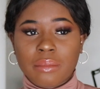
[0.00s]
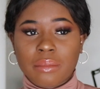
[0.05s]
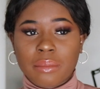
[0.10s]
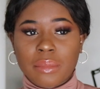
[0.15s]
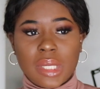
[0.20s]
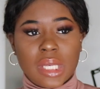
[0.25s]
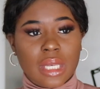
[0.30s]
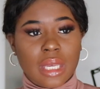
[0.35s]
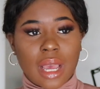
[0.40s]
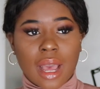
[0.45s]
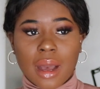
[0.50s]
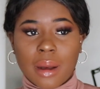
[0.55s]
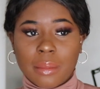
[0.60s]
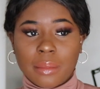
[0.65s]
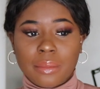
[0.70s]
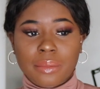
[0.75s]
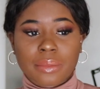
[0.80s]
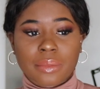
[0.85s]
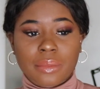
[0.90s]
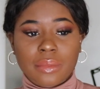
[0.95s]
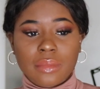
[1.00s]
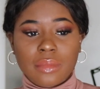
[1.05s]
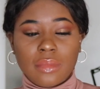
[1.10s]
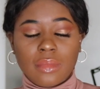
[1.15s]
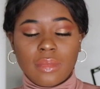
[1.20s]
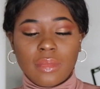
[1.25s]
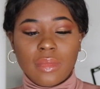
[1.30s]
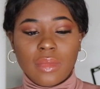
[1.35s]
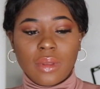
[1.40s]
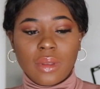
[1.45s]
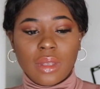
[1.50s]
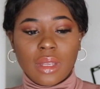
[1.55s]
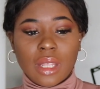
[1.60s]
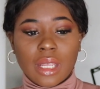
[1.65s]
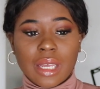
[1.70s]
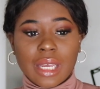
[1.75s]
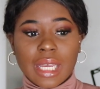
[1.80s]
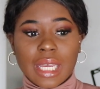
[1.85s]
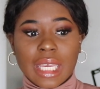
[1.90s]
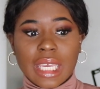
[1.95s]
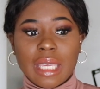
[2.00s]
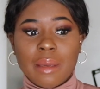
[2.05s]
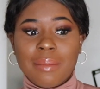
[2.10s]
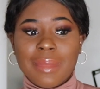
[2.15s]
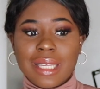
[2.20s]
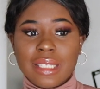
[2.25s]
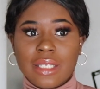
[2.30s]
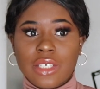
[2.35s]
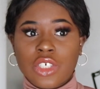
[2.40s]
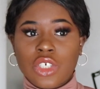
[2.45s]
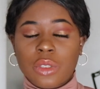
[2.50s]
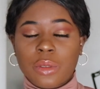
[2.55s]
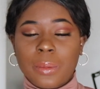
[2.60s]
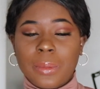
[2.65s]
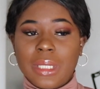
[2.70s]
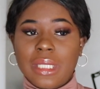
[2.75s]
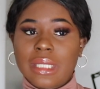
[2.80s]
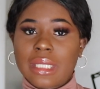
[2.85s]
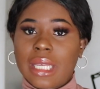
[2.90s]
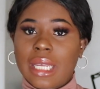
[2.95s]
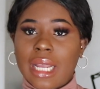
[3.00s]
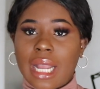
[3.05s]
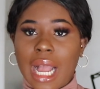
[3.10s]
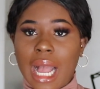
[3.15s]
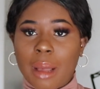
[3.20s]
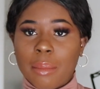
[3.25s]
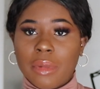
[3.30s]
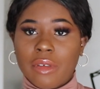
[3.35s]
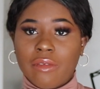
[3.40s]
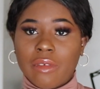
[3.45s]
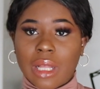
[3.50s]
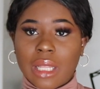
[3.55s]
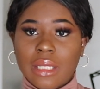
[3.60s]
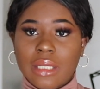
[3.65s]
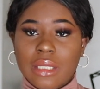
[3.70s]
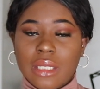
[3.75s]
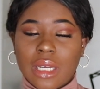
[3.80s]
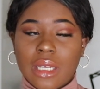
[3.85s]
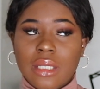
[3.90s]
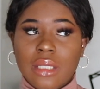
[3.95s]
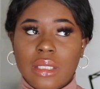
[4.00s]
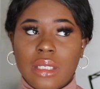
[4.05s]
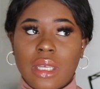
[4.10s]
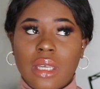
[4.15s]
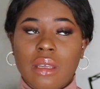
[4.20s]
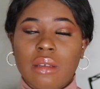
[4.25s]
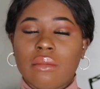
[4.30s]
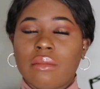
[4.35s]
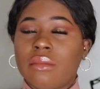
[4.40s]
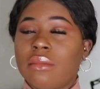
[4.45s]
p.m. he messaged me saying happy Valentine's Day.